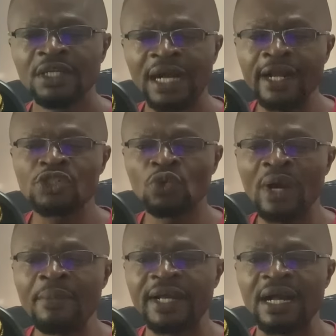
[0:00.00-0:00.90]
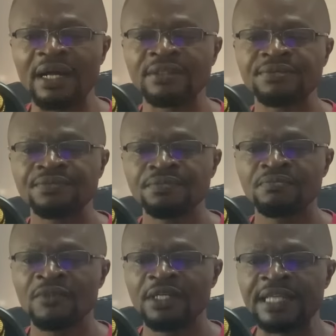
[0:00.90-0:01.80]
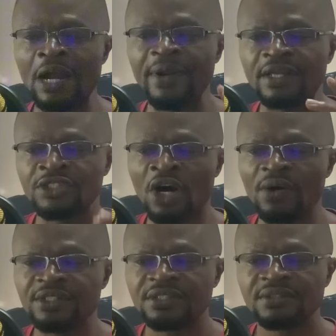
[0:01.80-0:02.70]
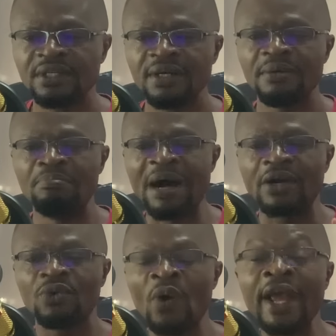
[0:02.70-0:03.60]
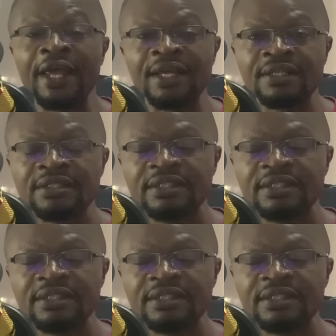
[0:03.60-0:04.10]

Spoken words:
Kanechukwu Emeka, Tyrick George, Magwe,